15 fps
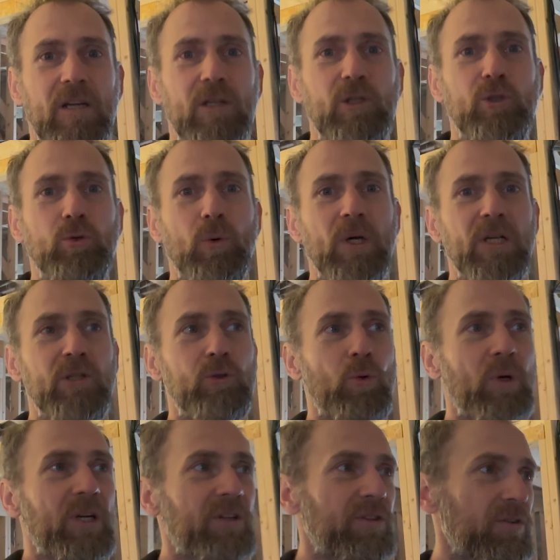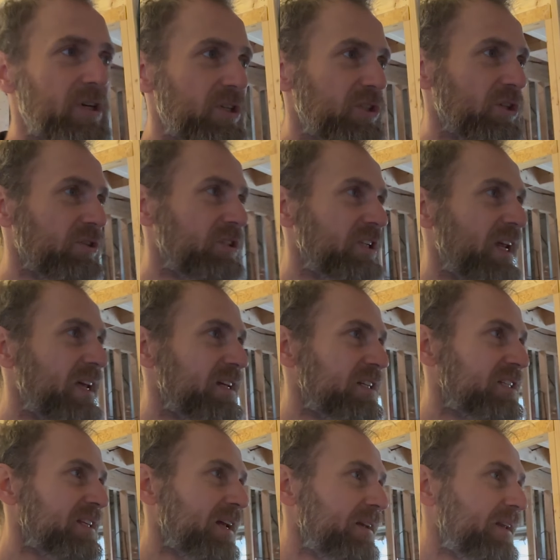2023. So today is
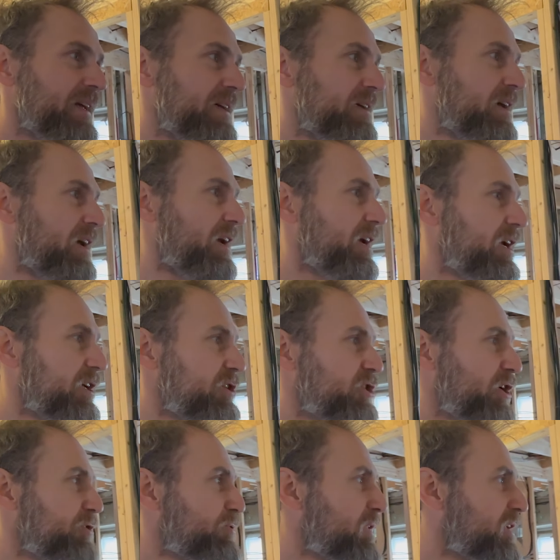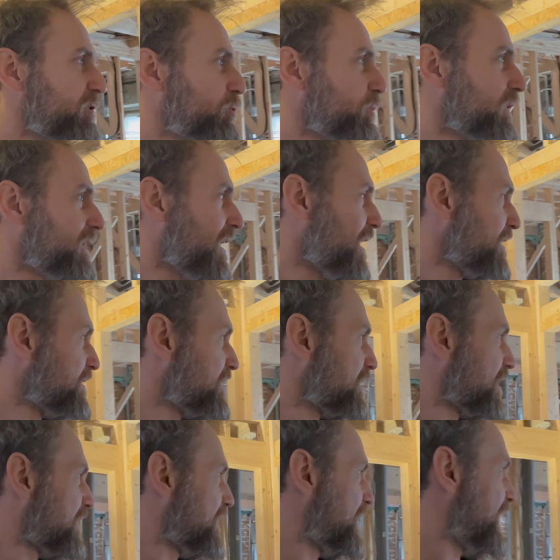Sunday, January 29th,
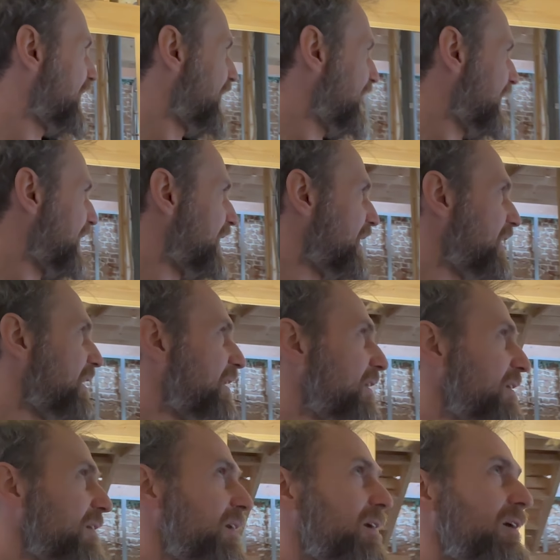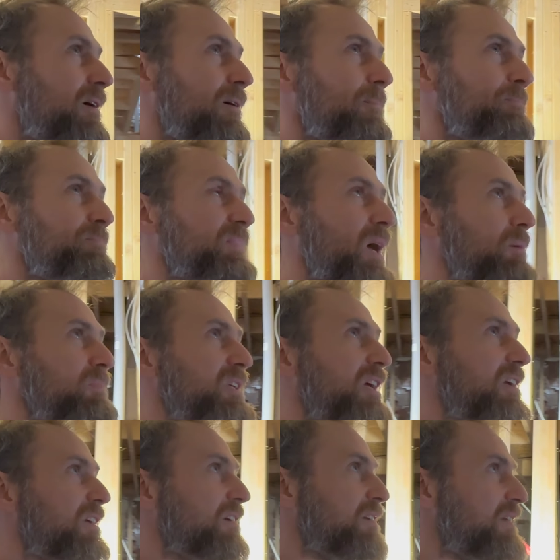and I'm
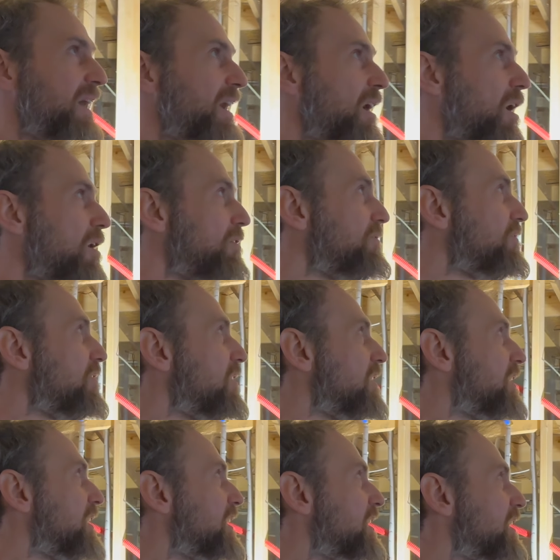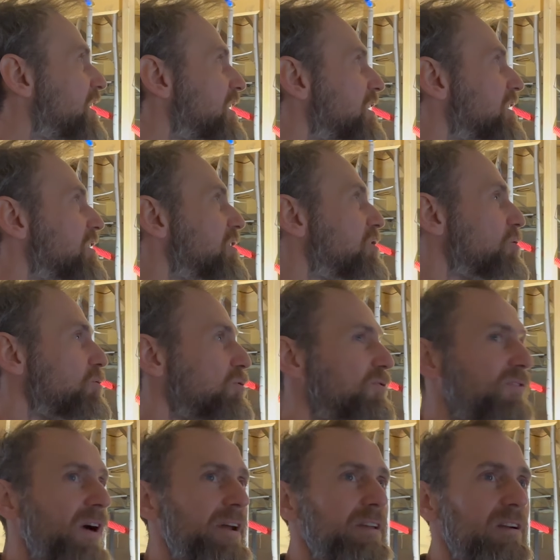taking a day off to
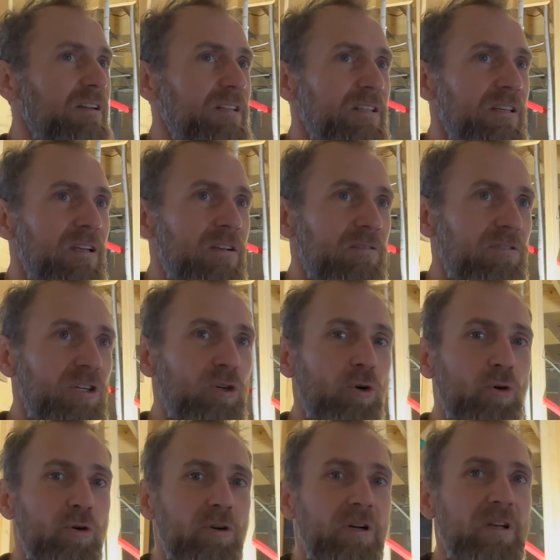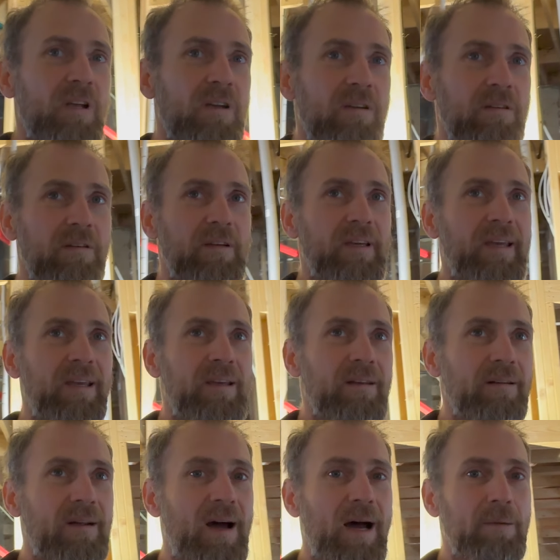finally record
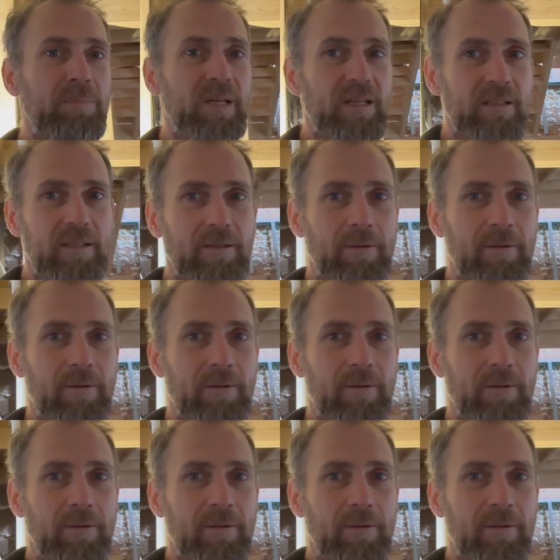an update.